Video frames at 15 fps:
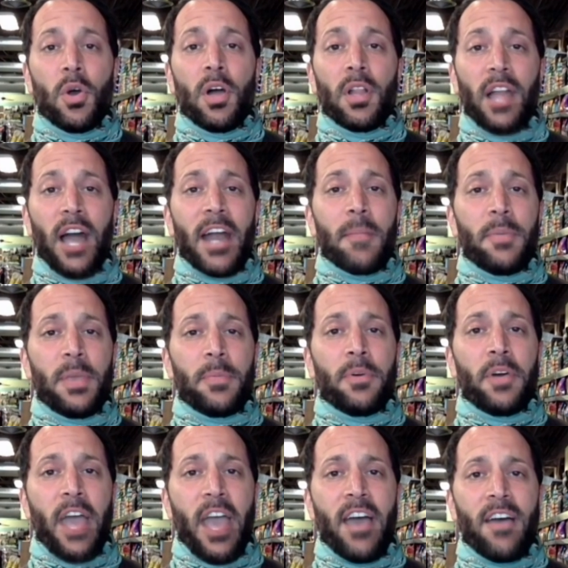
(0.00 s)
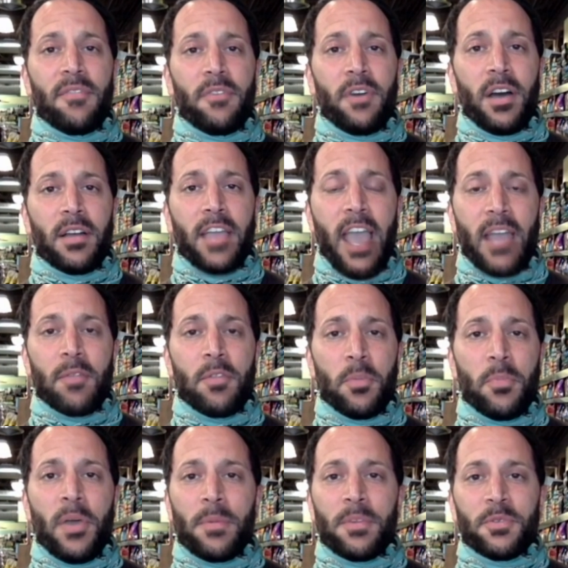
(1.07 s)
a lot of people have uh, gotten new
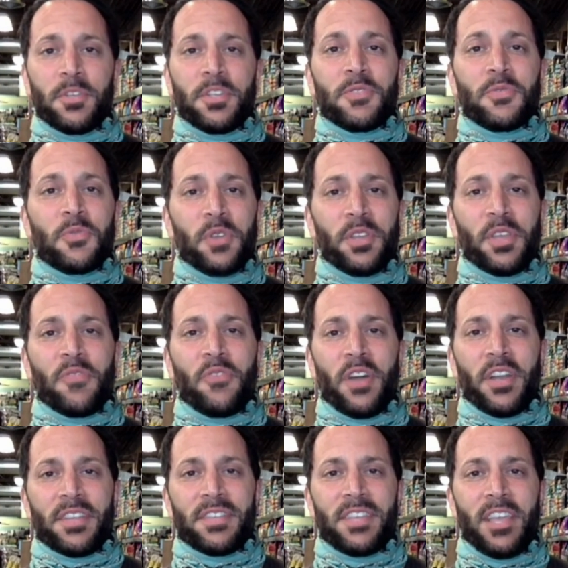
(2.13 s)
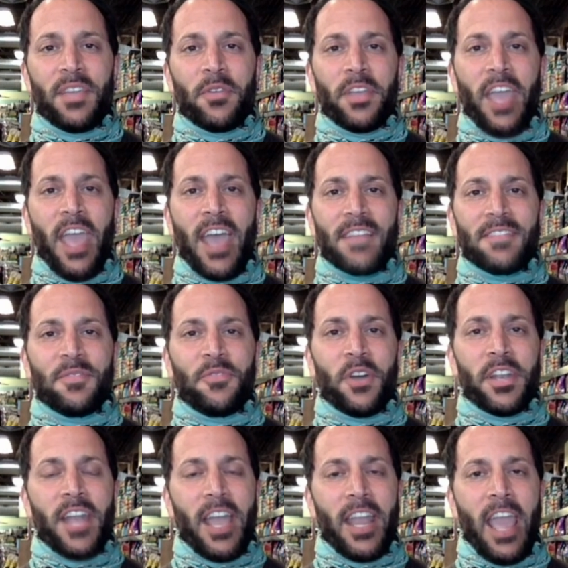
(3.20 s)
puppies, which is really fun to see. It really adds a
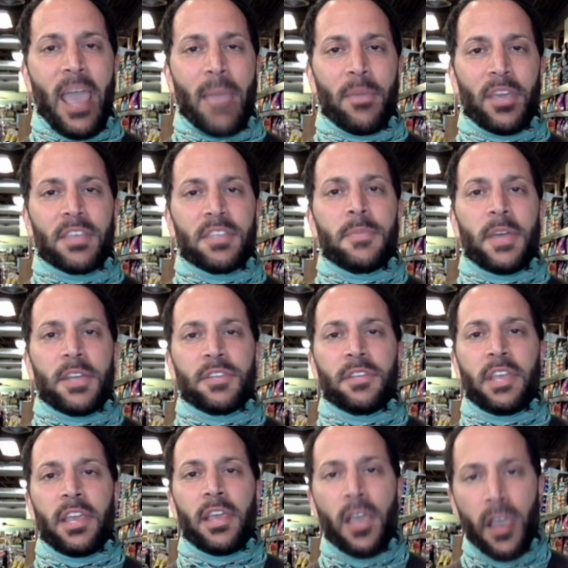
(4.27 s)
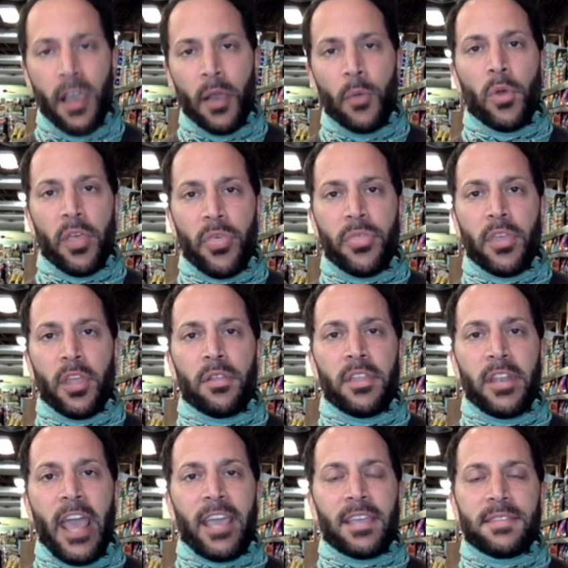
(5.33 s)
fun dynamic, especially with you know the
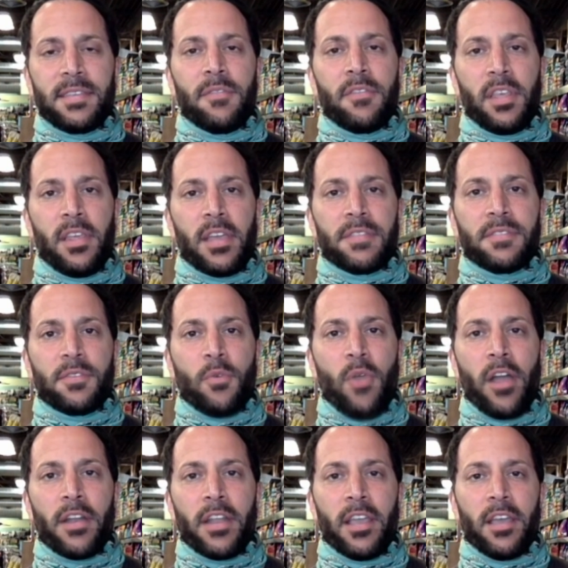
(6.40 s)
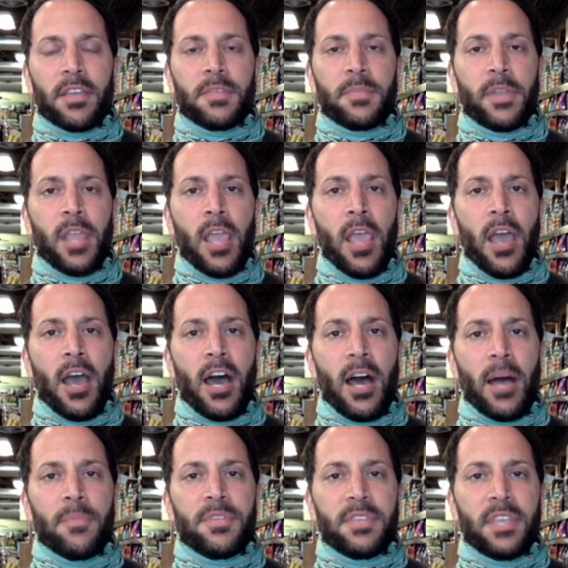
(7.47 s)
negativity that's surrounding us. But
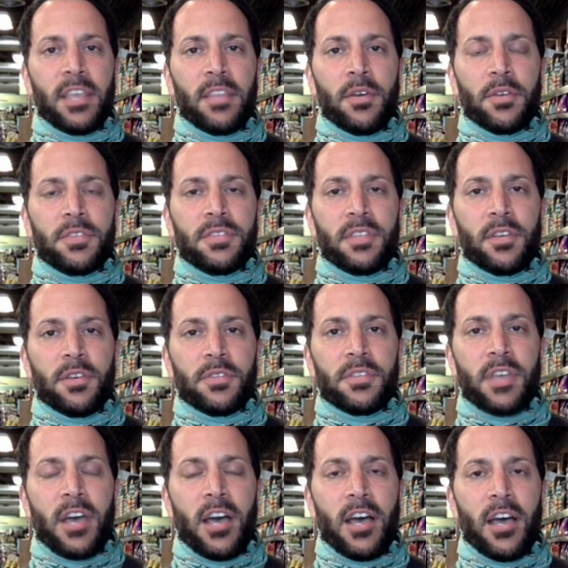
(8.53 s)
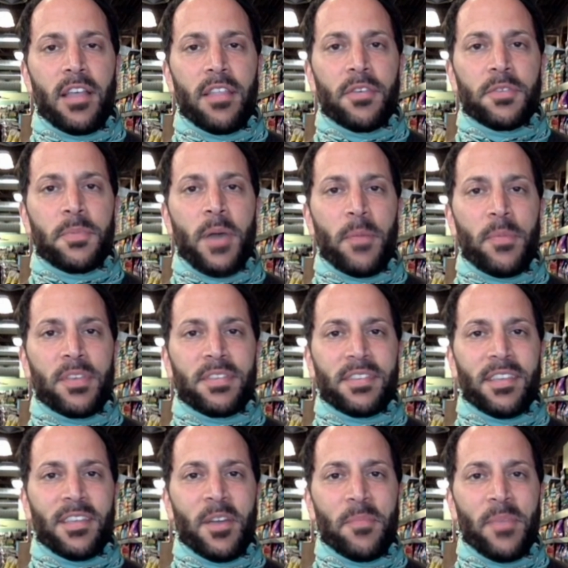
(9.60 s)
um, seeing those those uh, those puppies
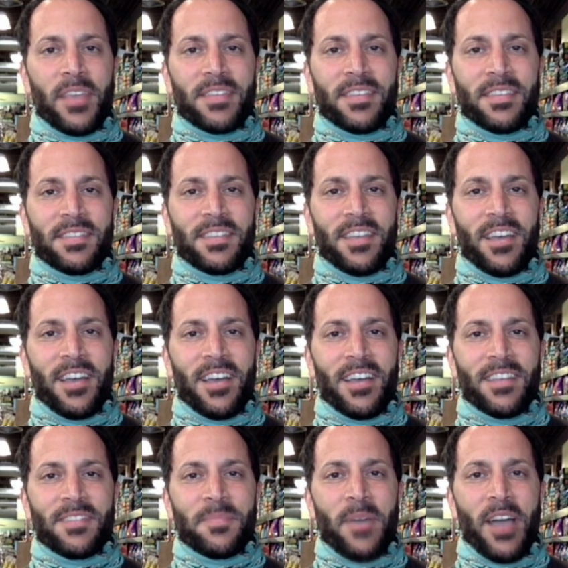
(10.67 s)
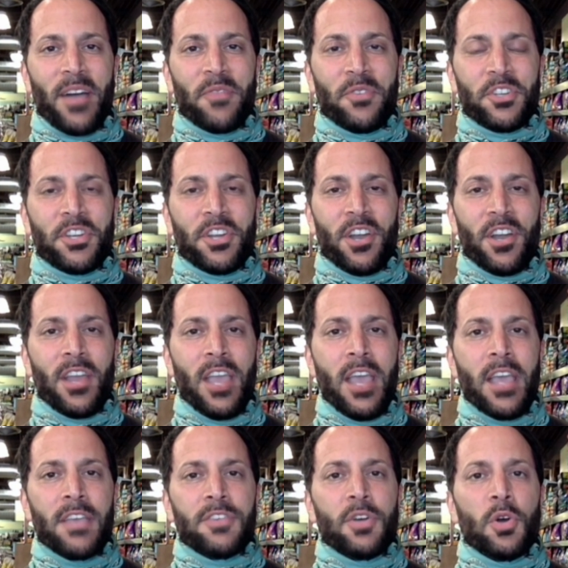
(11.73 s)
you know, makes us uh, smile for sure.
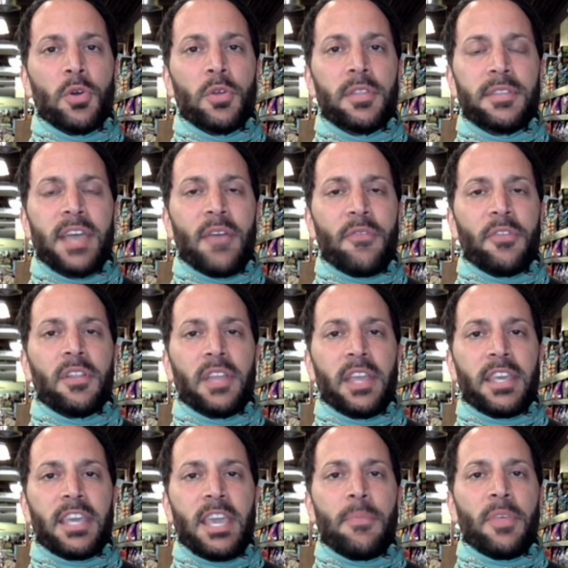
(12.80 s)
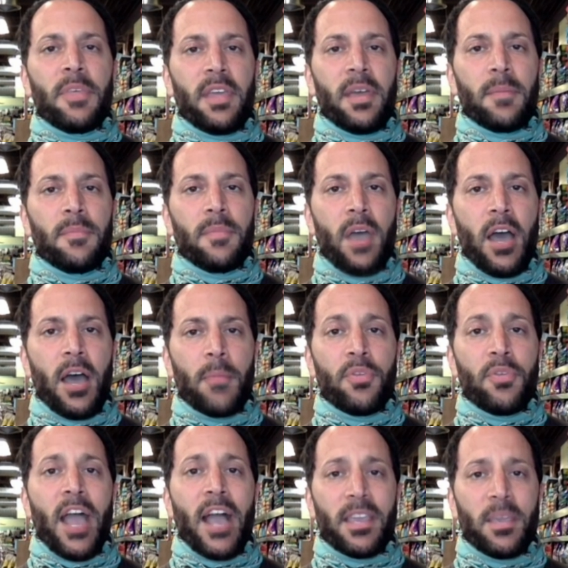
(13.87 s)
So definitely keeping them uh,
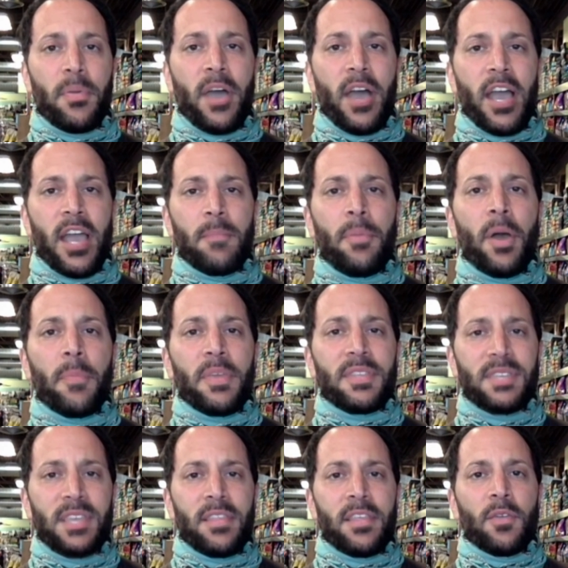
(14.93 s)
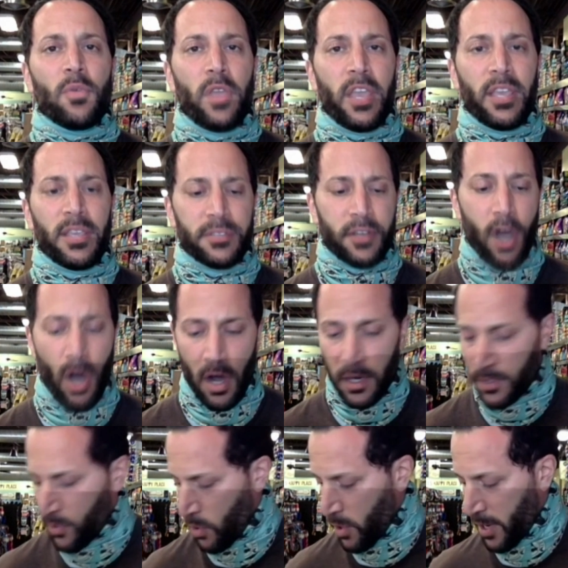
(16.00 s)
preoccupied. Puppy teething rings, Kong
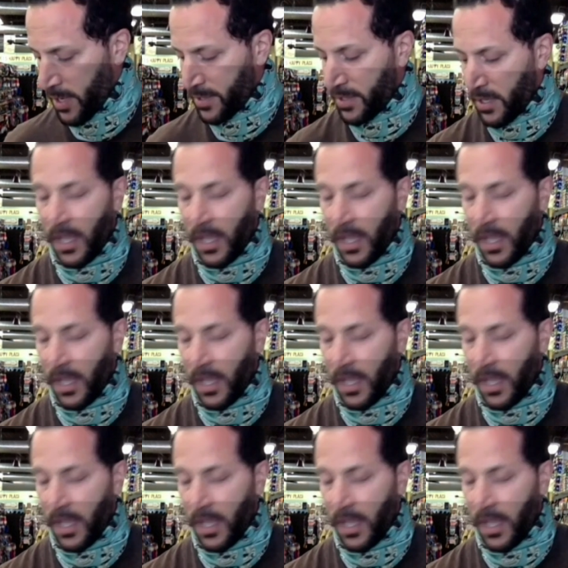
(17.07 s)
toys. The,